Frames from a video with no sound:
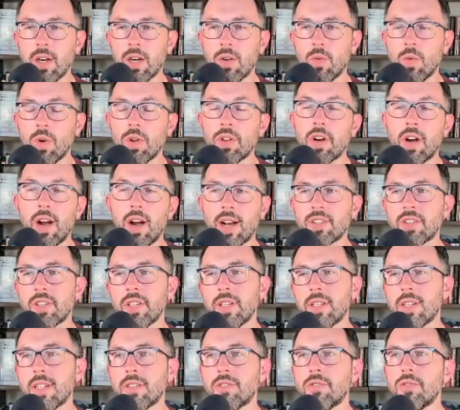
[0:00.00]
Well, actually,
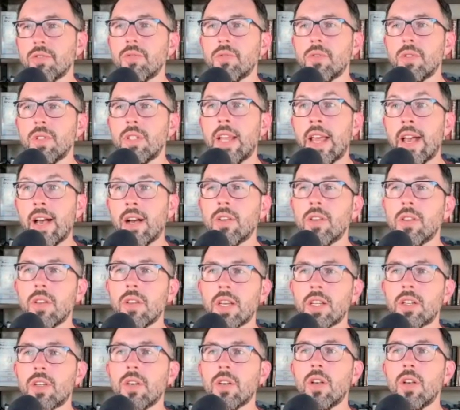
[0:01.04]
that's not true. Like